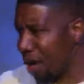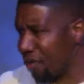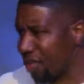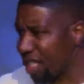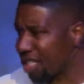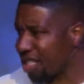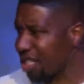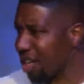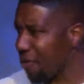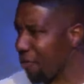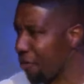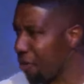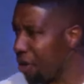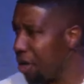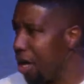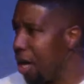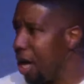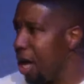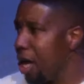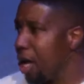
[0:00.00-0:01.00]
have to
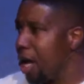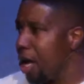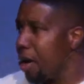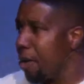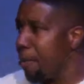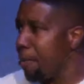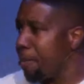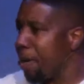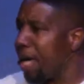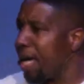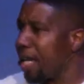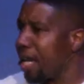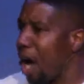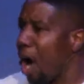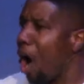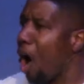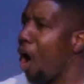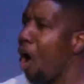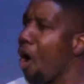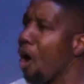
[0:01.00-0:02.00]
suffer being
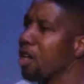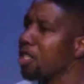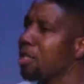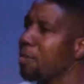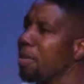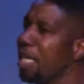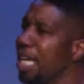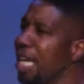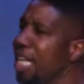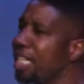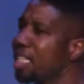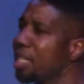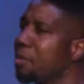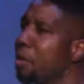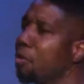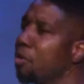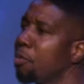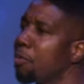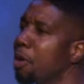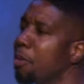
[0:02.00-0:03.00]
hard to be
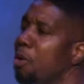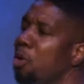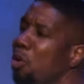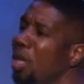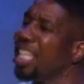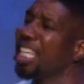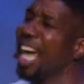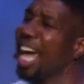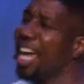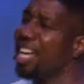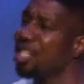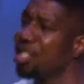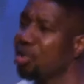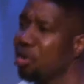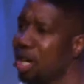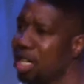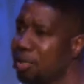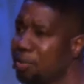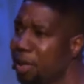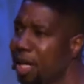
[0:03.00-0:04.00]
intimate with people we can
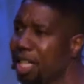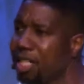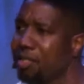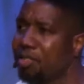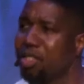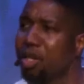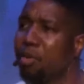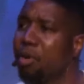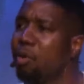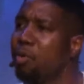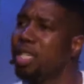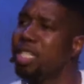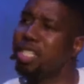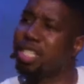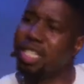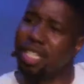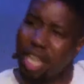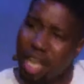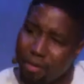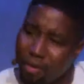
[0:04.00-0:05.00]
trust because of someone we
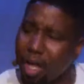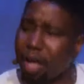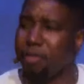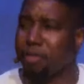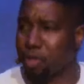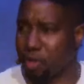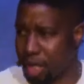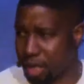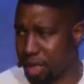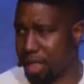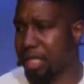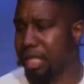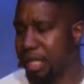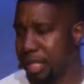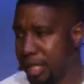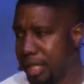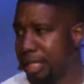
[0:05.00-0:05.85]
should never have trusted.